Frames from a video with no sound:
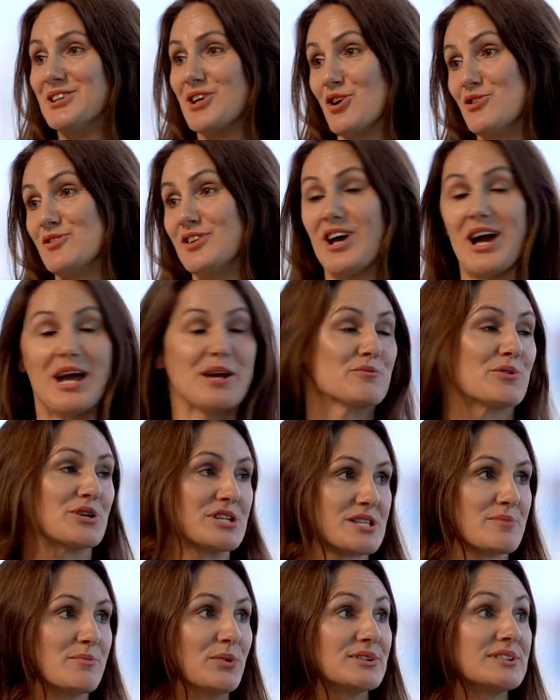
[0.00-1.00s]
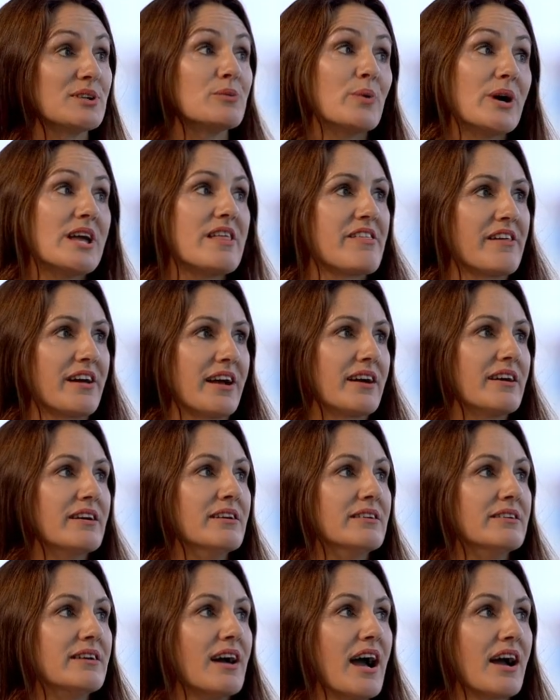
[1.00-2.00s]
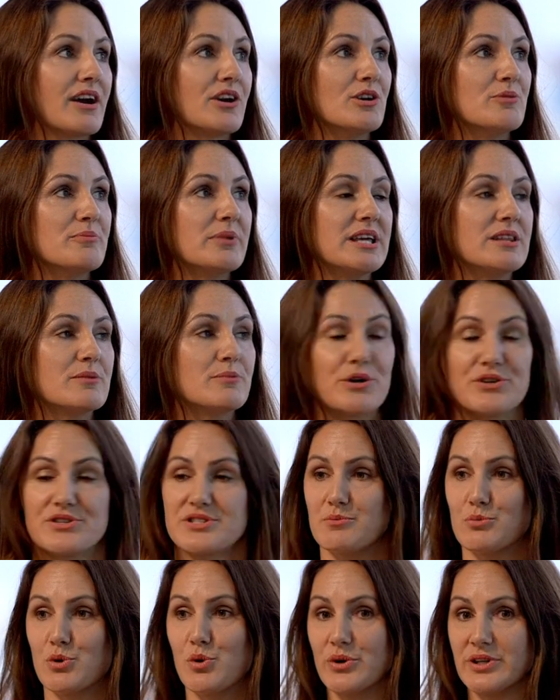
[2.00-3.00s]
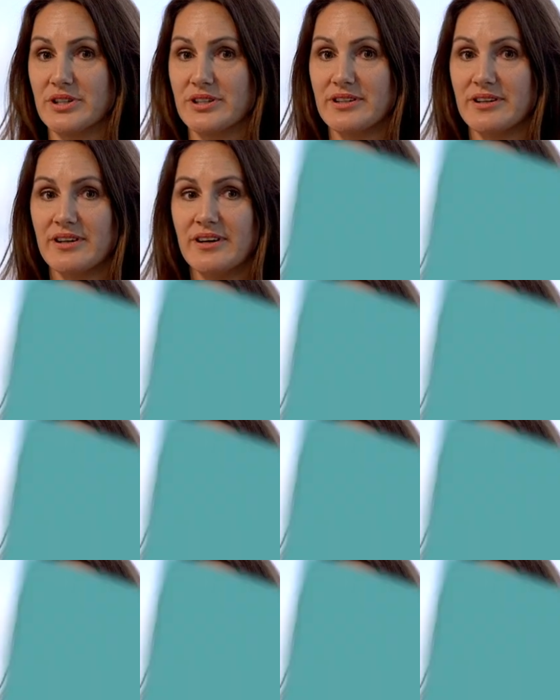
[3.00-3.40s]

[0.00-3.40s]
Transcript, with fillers: overlying principles that we think are going to be the most important.